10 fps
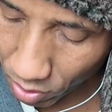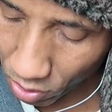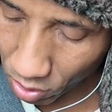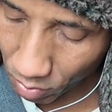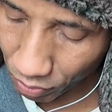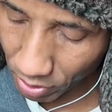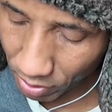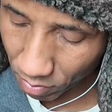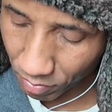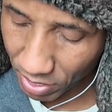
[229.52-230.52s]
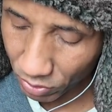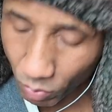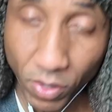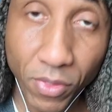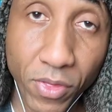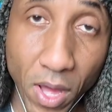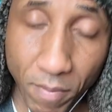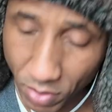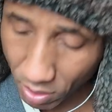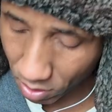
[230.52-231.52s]
going to play the bass with the
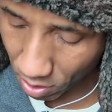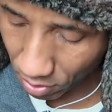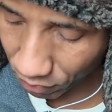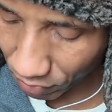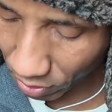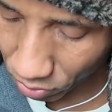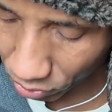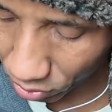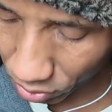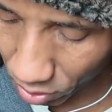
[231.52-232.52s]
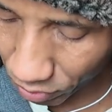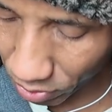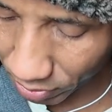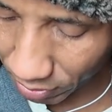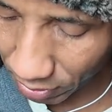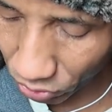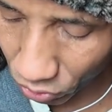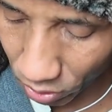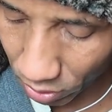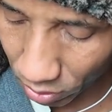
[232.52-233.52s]
thumb, and then the other fingers you're just going to put on the D
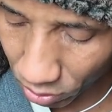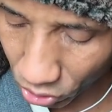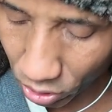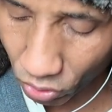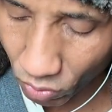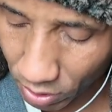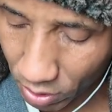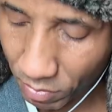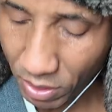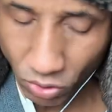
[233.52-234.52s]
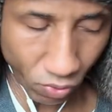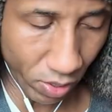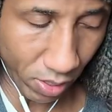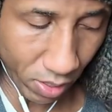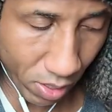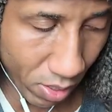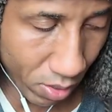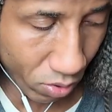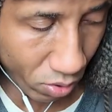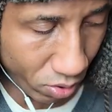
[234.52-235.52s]
string, the G string, and the B string.
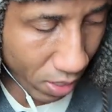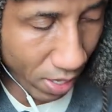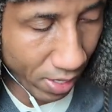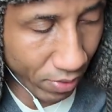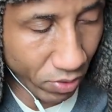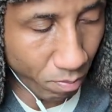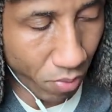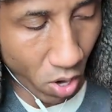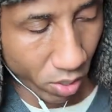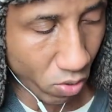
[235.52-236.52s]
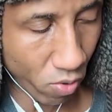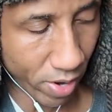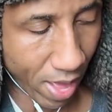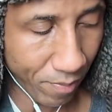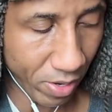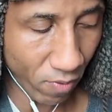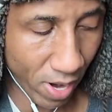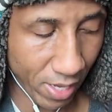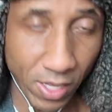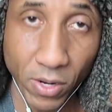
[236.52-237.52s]
So you just kind of got this bar chord happening
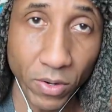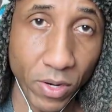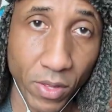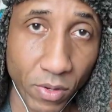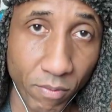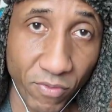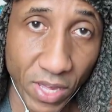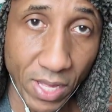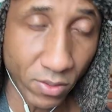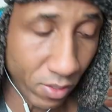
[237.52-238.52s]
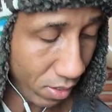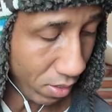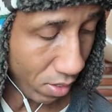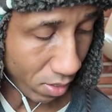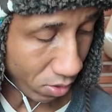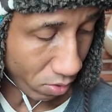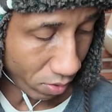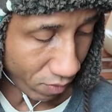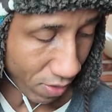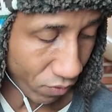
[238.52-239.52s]
right here, nothing fancy. You don't
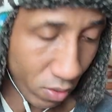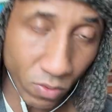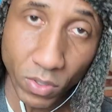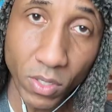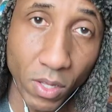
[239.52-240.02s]
even have to use these other